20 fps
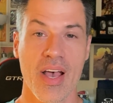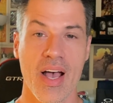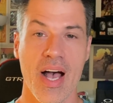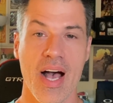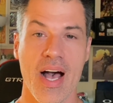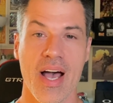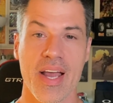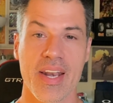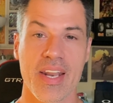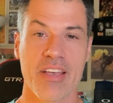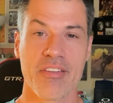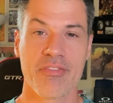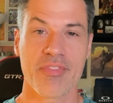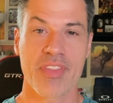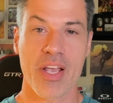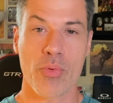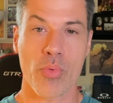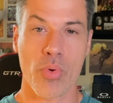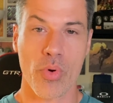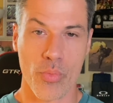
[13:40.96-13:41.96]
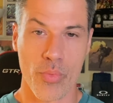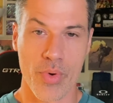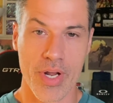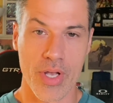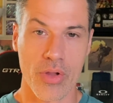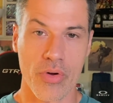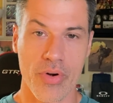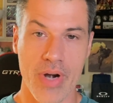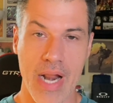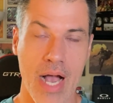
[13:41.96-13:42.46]
on if they were
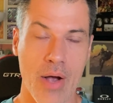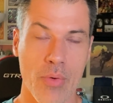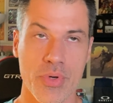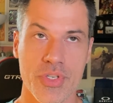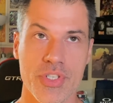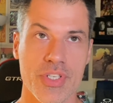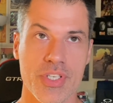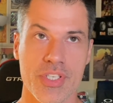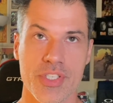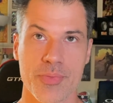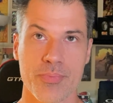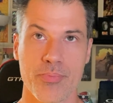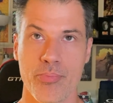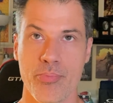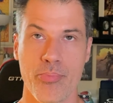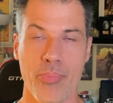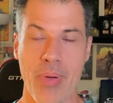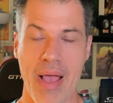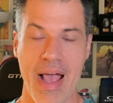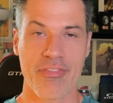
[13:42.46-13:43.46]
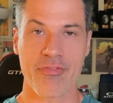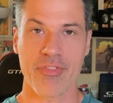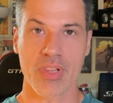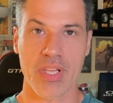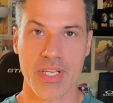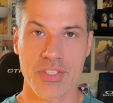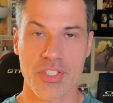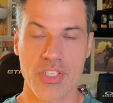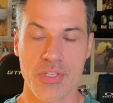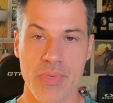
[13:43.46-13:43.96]
real or not, which is
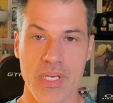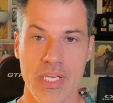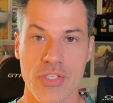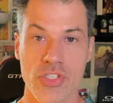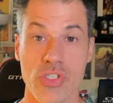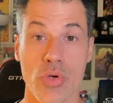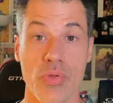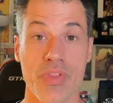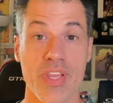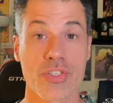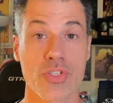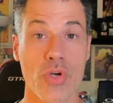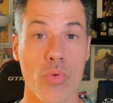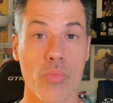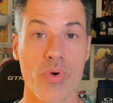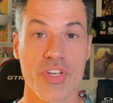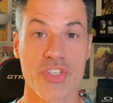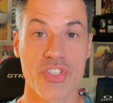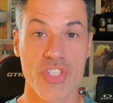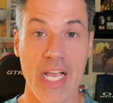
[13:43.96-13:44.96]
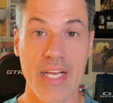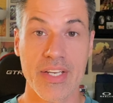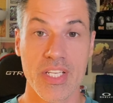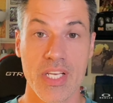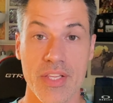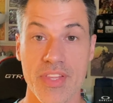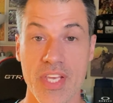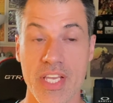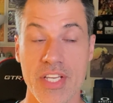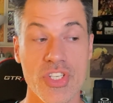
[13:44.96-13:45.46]
baffling to me. So they don't reject
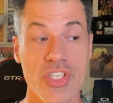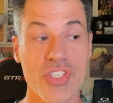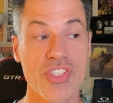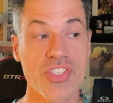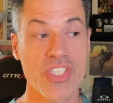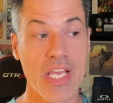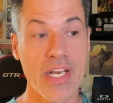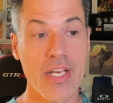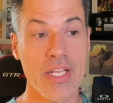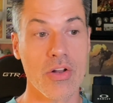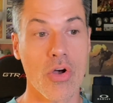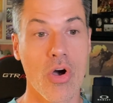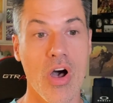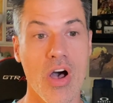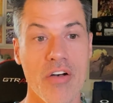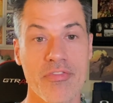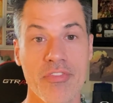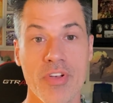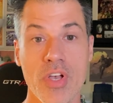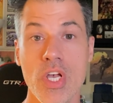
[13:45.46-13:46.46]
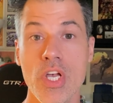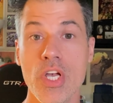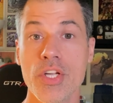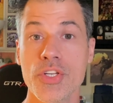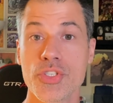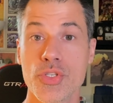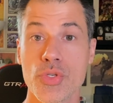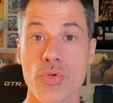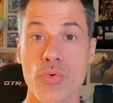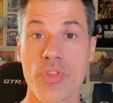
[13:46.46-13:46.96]
it. They just send it off
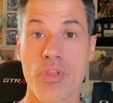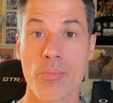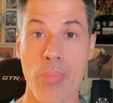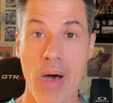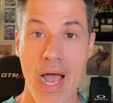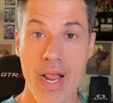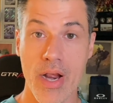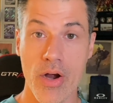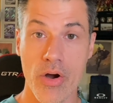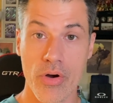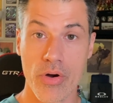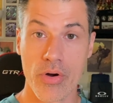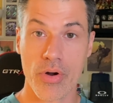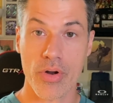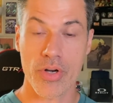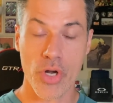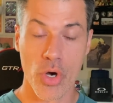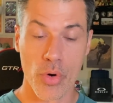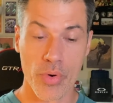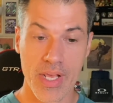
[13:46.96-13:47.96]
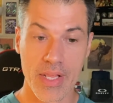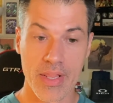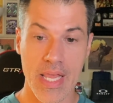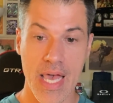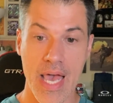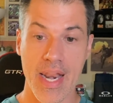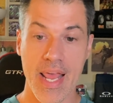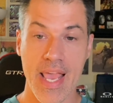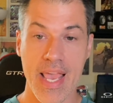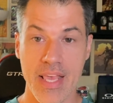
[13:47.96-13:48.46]
to the buyer noting
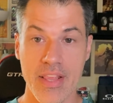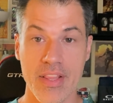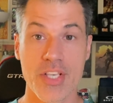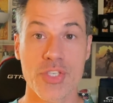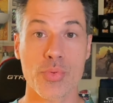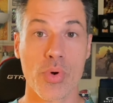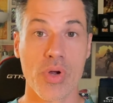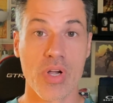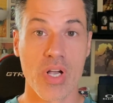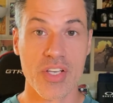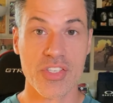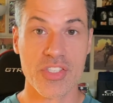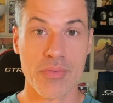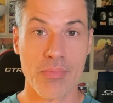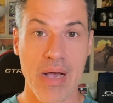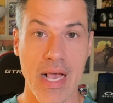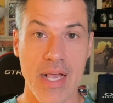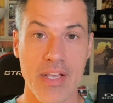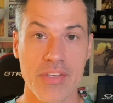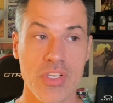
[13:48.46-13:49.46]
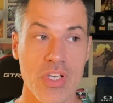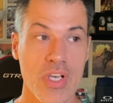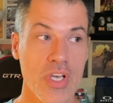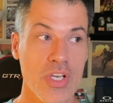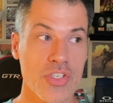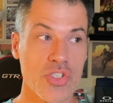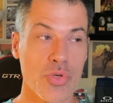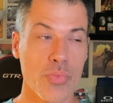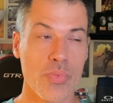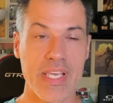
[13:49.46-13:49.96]
that, hey, these were customized,
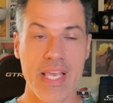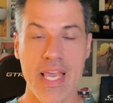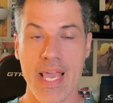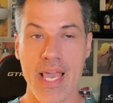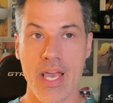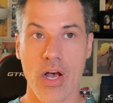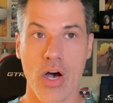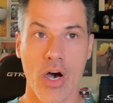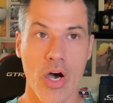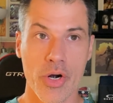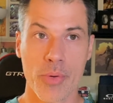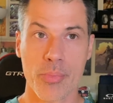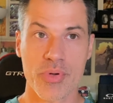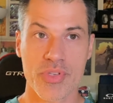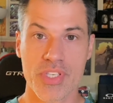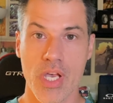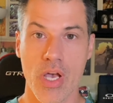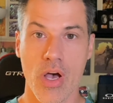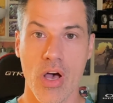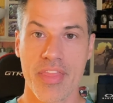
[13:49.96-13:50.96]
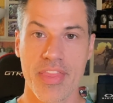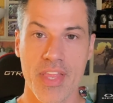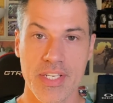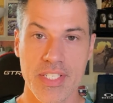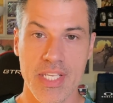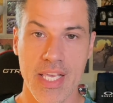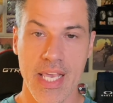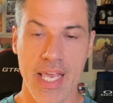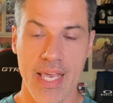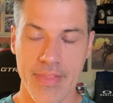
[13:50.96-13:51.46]
so we can't 100%
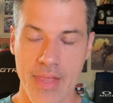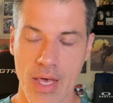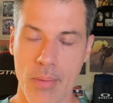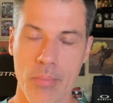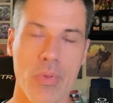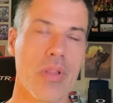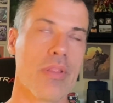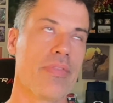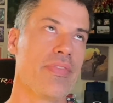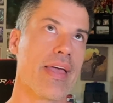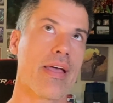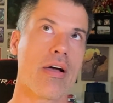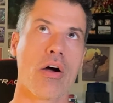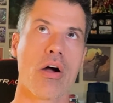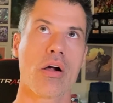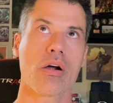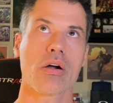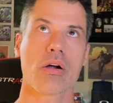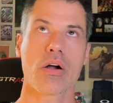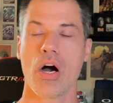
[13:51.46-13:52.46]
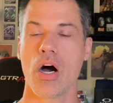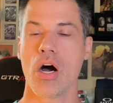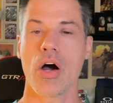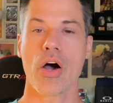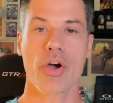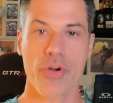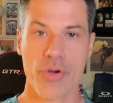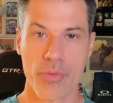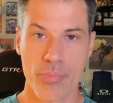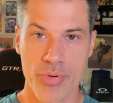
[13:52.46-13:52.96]
authenticate them. They are
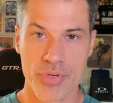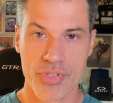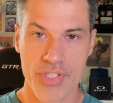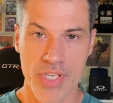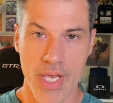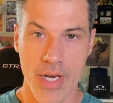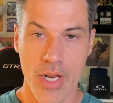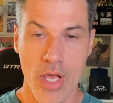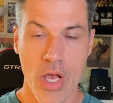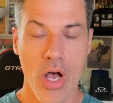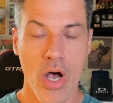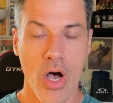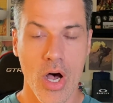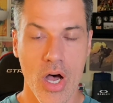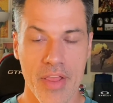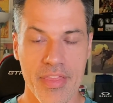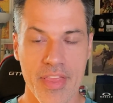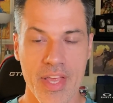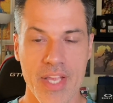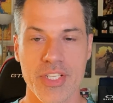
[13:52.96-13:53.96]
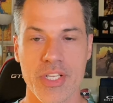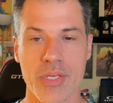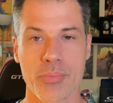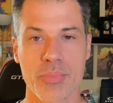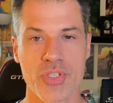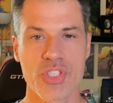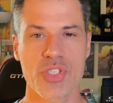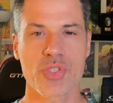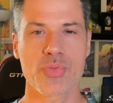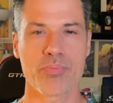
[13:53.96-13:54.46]
100% authentic,
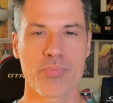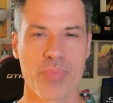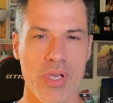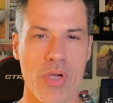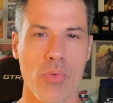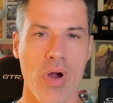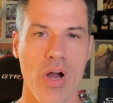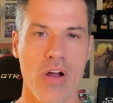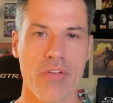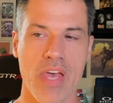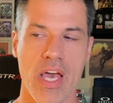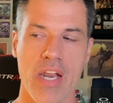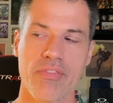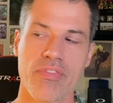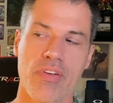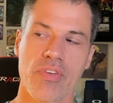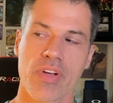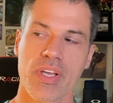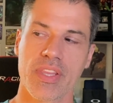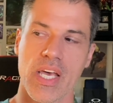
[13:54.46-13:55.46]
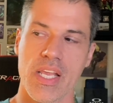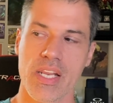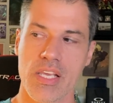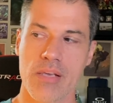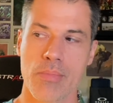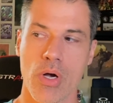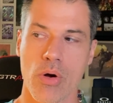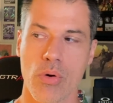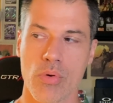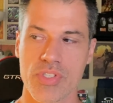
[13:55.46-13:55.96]
but just be aware of that. If you ever get that
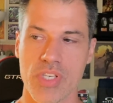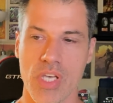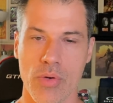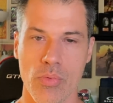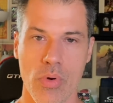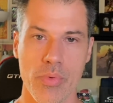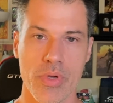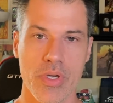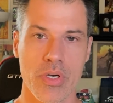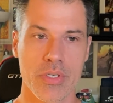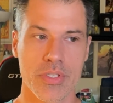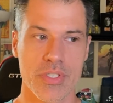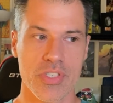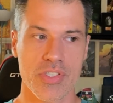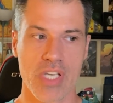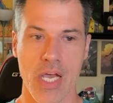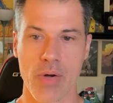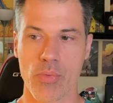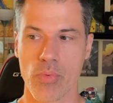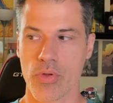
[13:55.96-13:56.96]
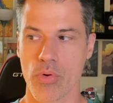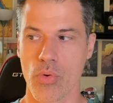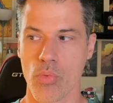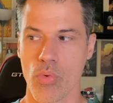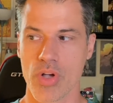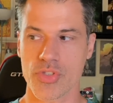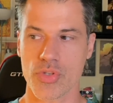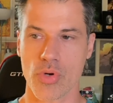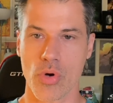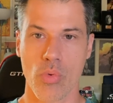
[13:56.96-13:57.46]
email where it's like, well, we couldn't decide whether it
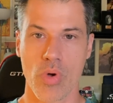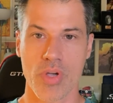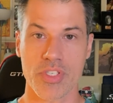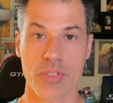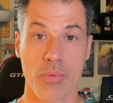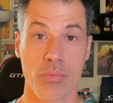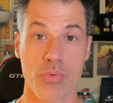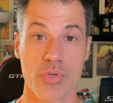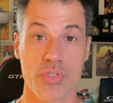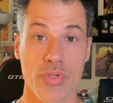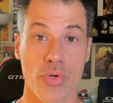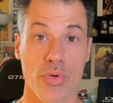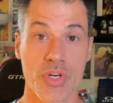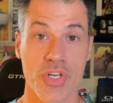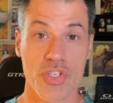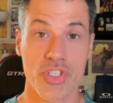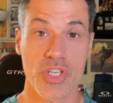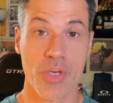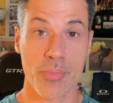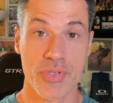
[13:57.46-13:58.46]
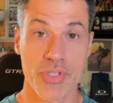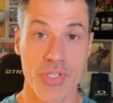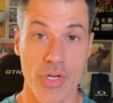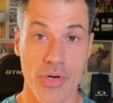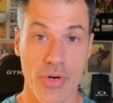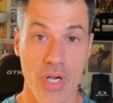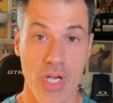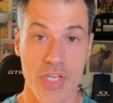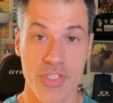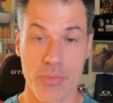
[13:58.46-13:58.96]
was or it wasn't, but we're still going to ship it to
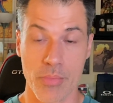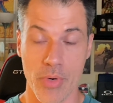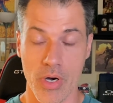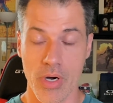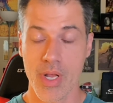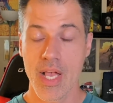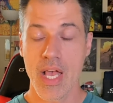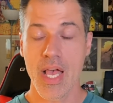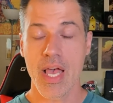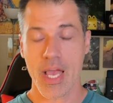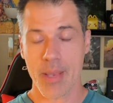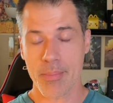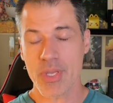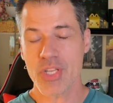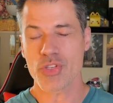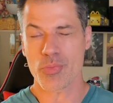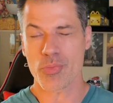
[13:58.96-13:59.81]
your customer, that means you